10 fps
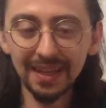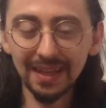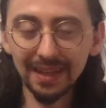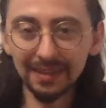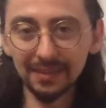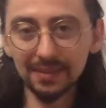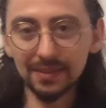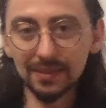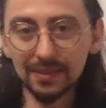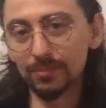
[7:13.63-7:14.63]
And this,
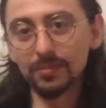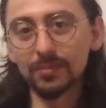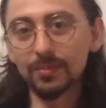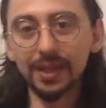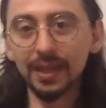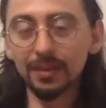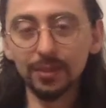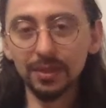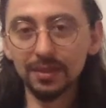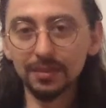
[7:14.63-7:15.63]
when I'm
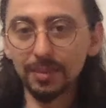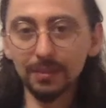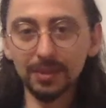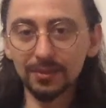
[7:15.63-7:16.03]
in the public